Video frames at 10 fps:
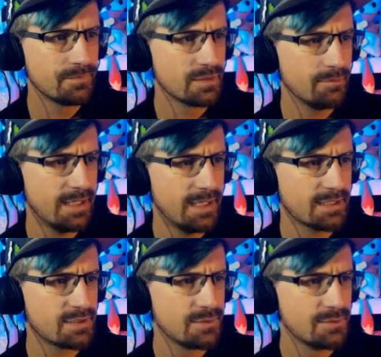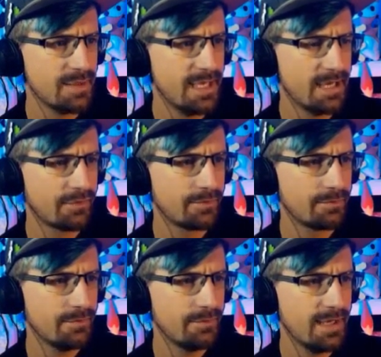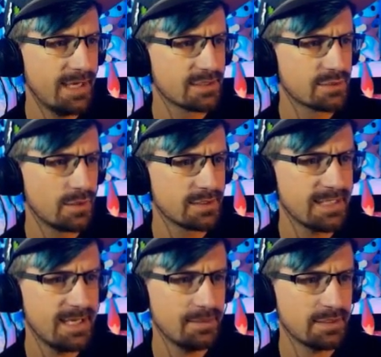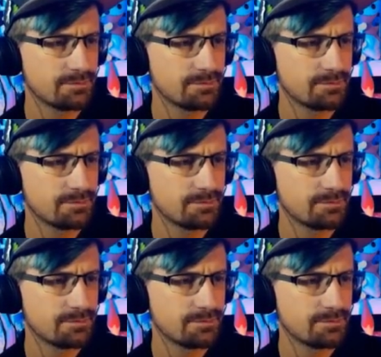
Back to the house. That is what's happening.